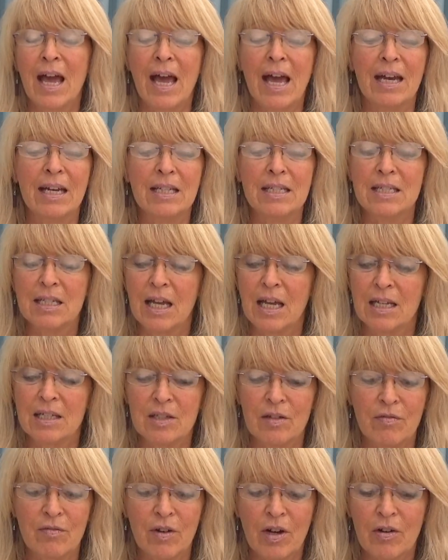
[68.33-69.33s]
And
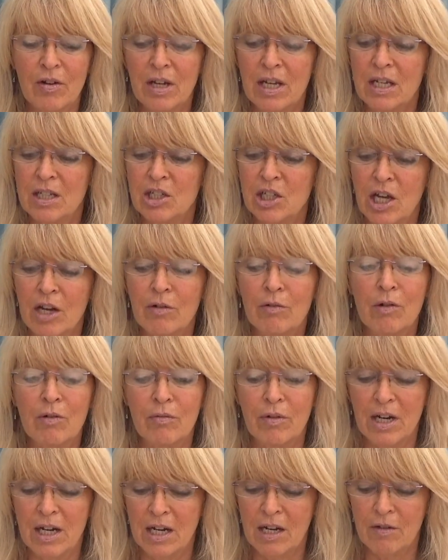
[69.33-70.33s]
it's a very general
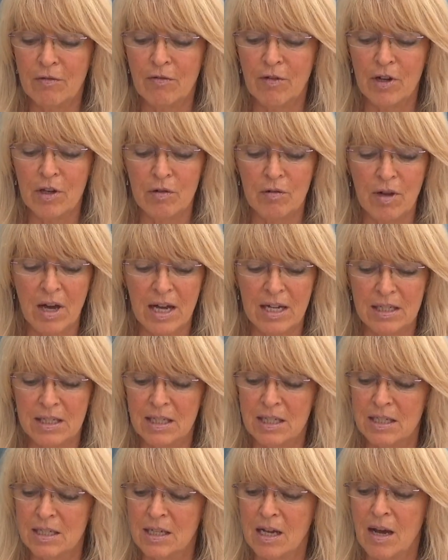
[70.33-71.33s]
reading for you guys
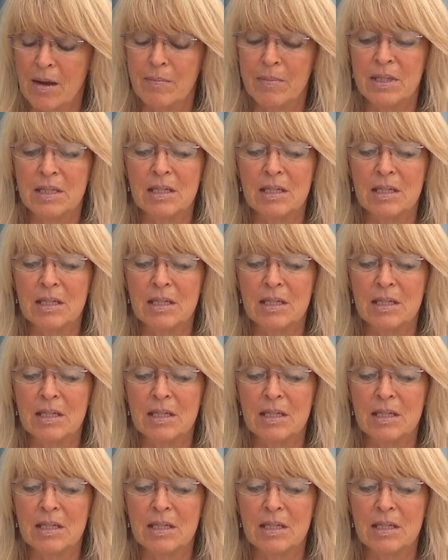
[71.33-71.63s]
this time.